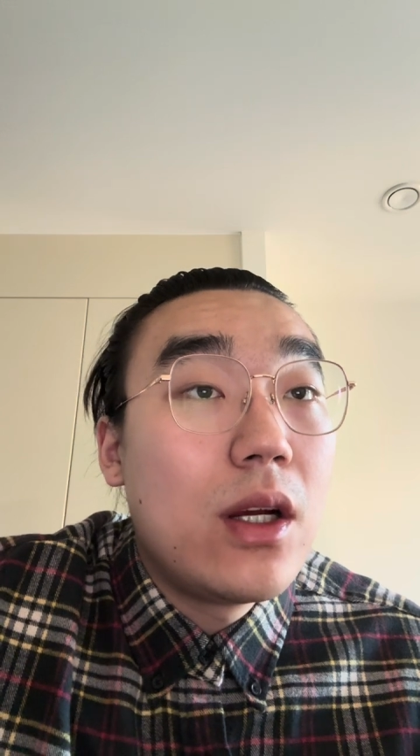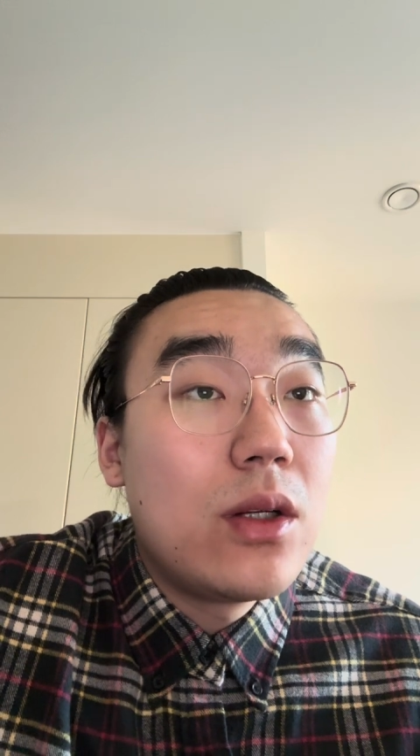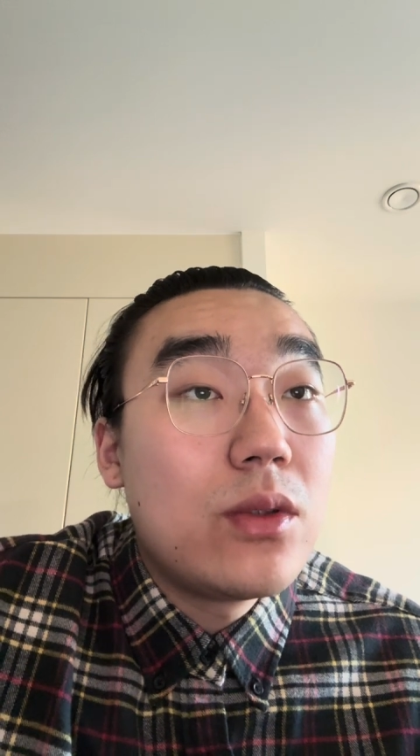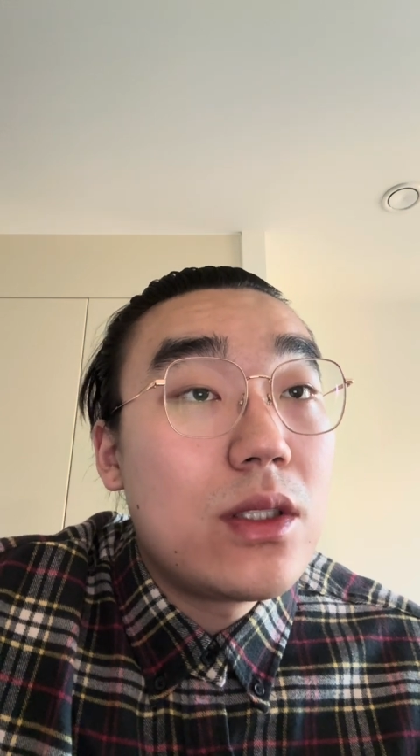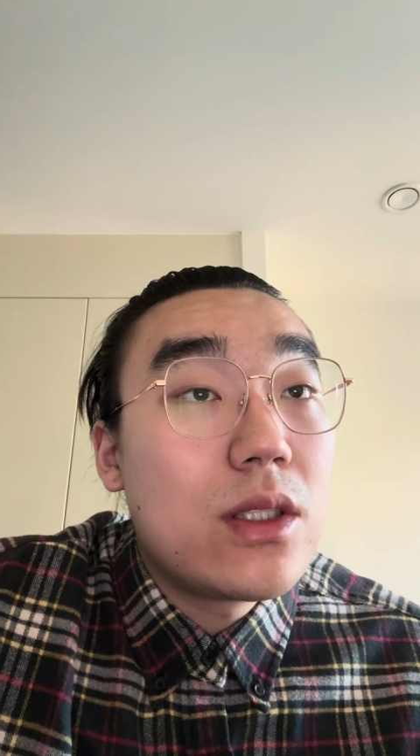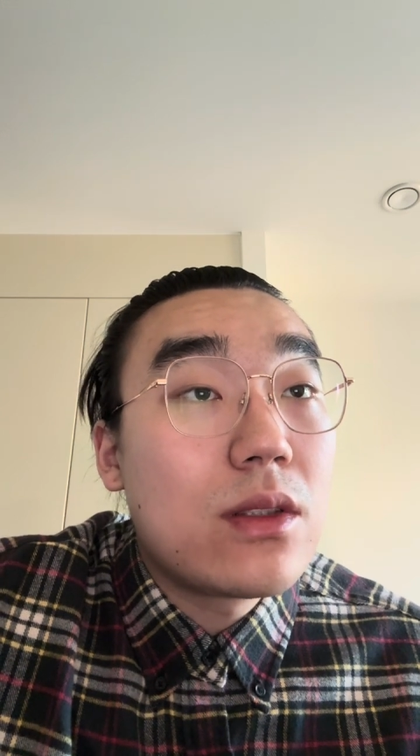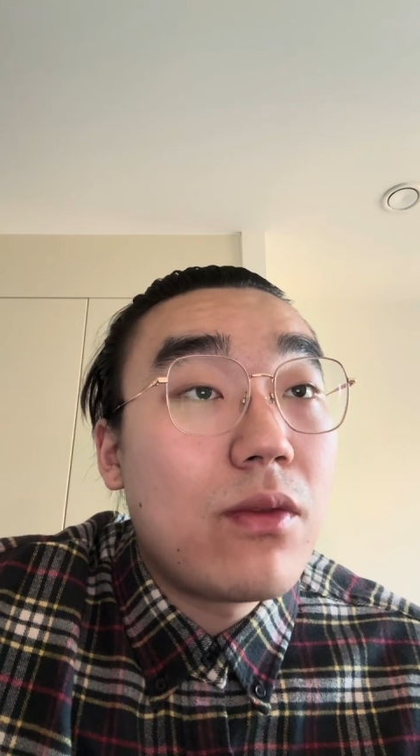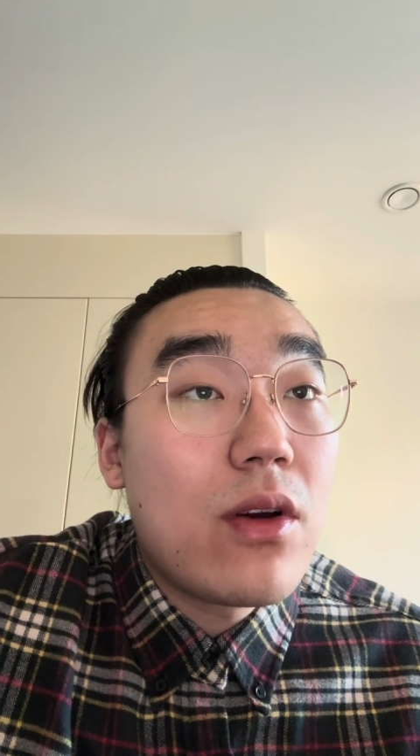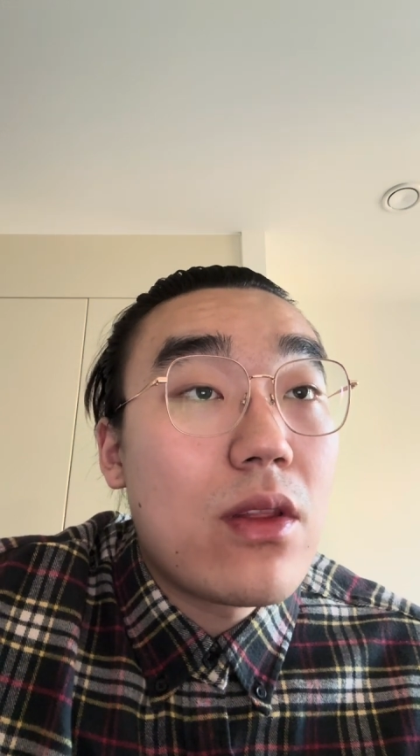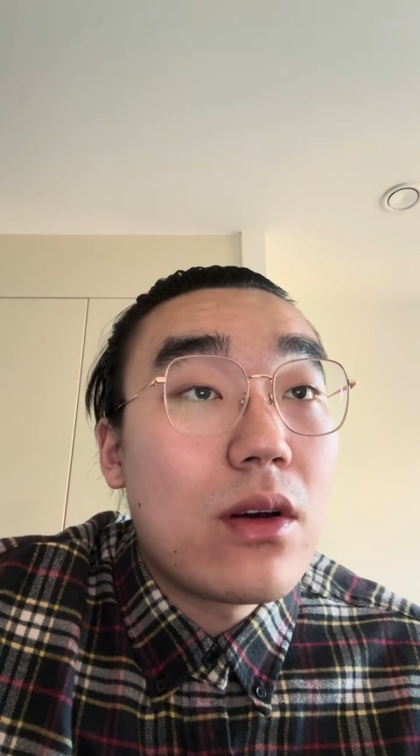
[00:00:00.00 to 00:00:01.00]
Regions
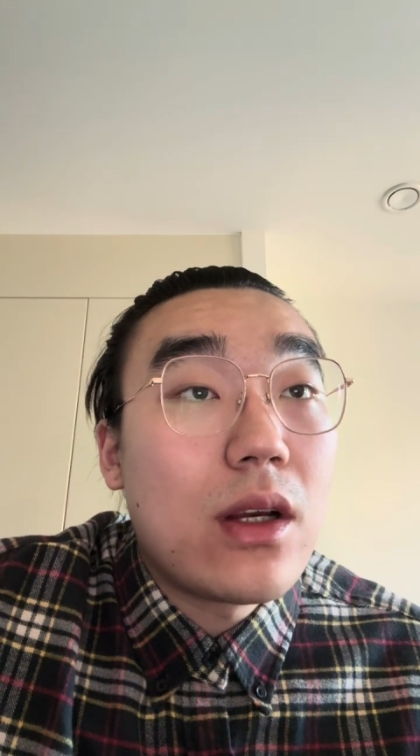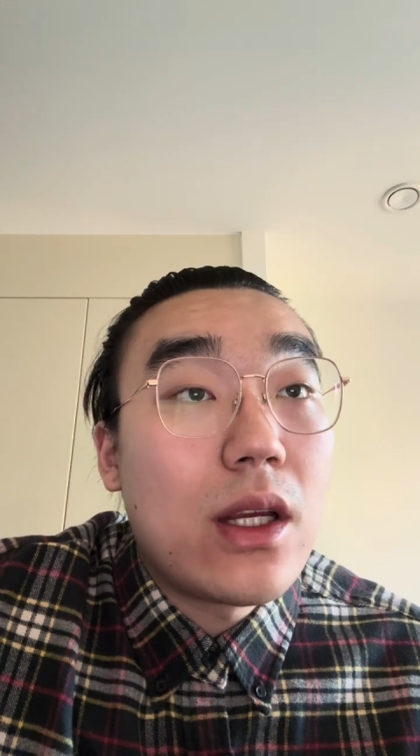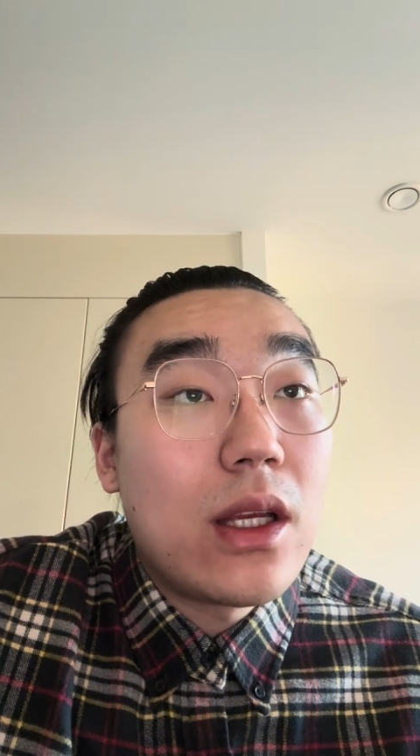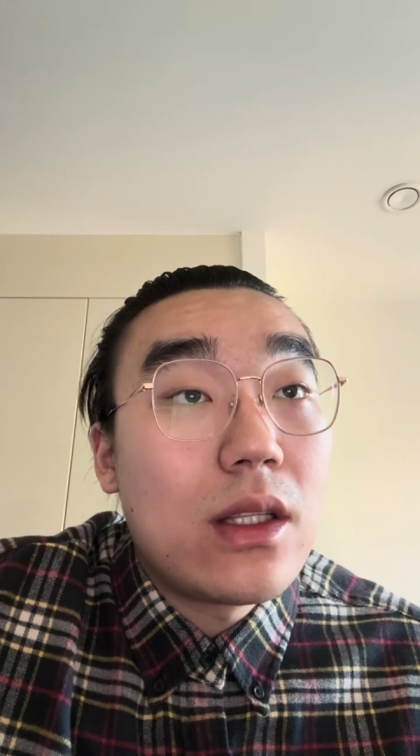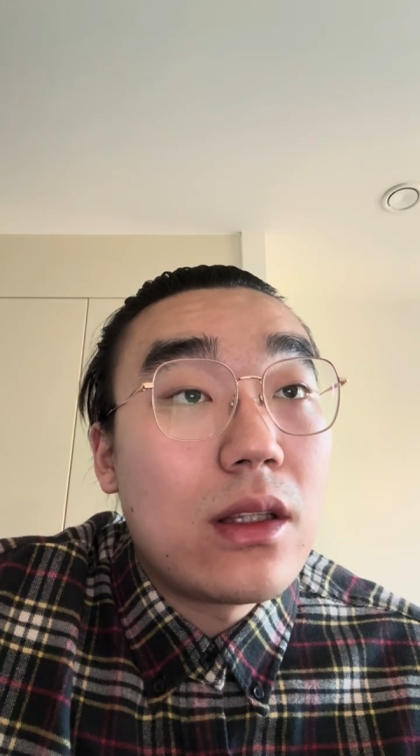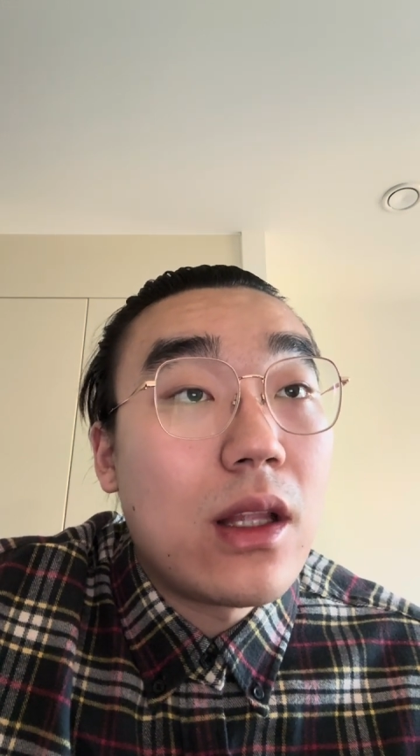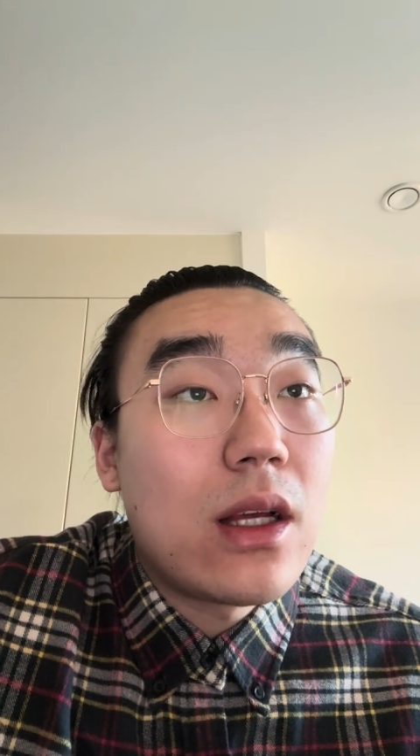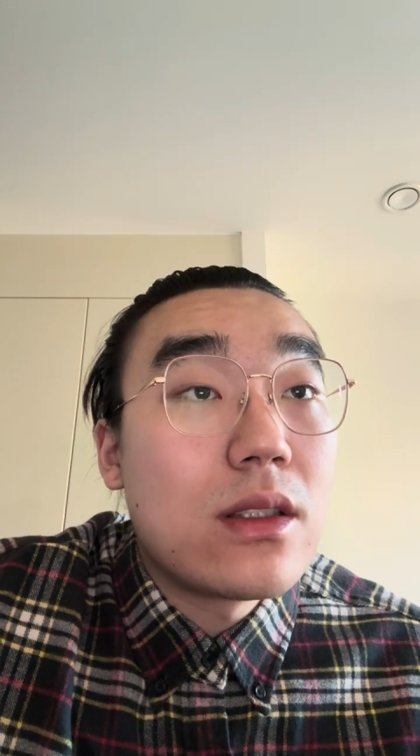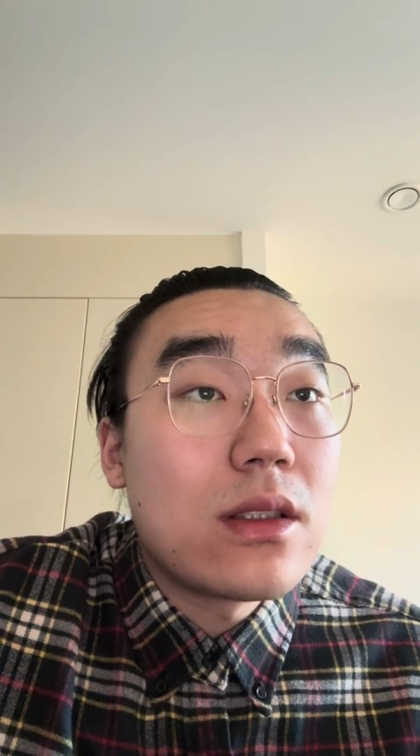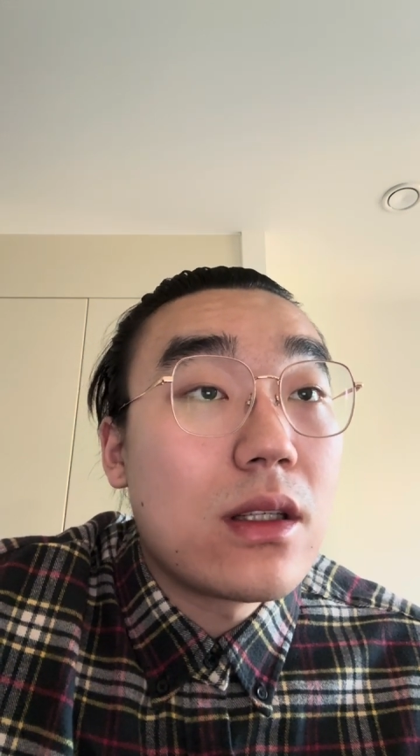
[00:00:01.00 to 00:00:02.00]
further
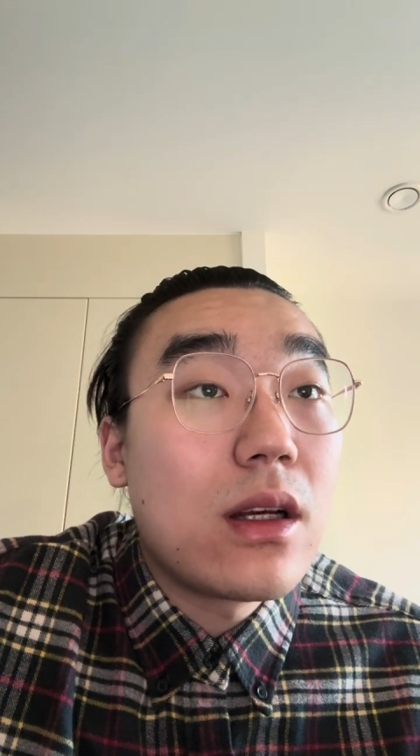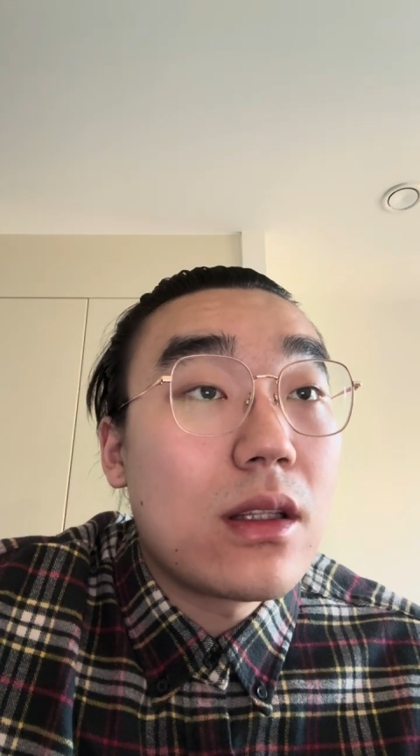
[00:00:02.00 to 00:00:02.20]
inland